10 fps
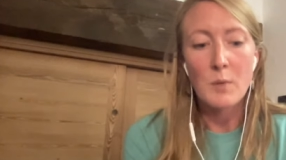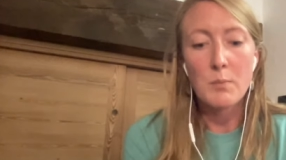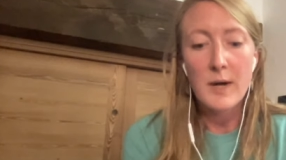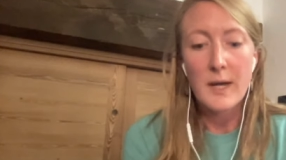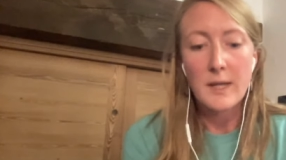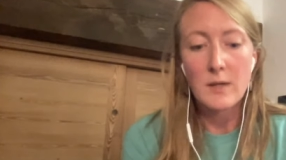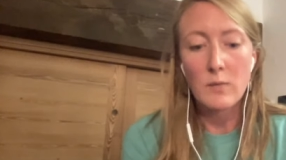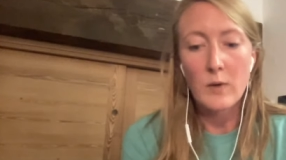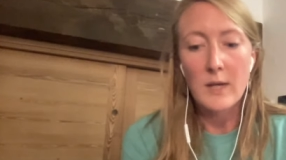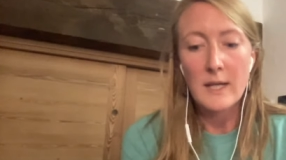But
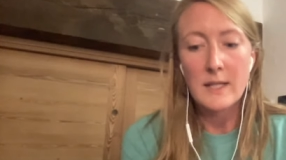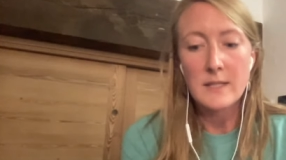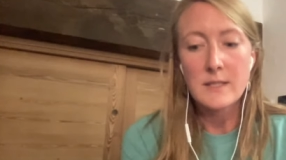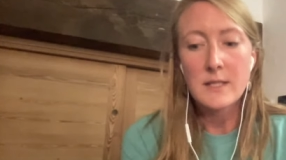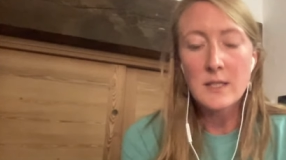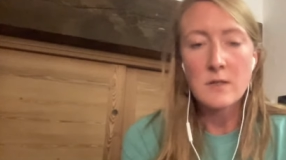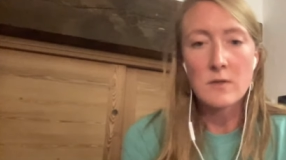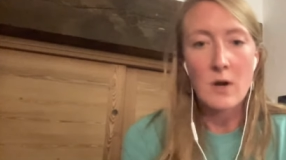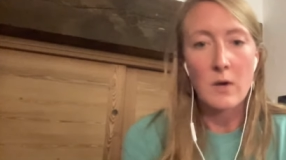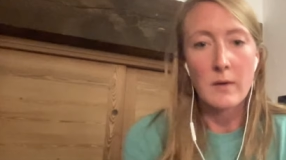what I didn't
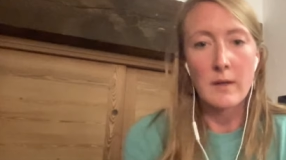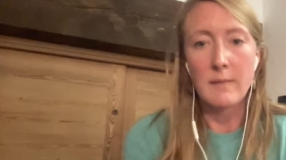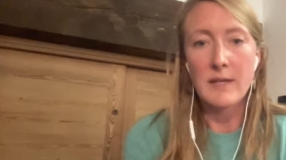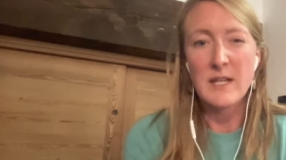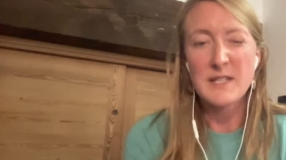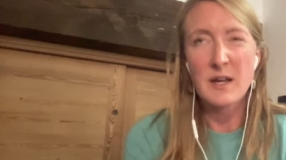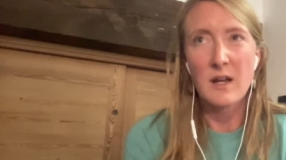know, I mean,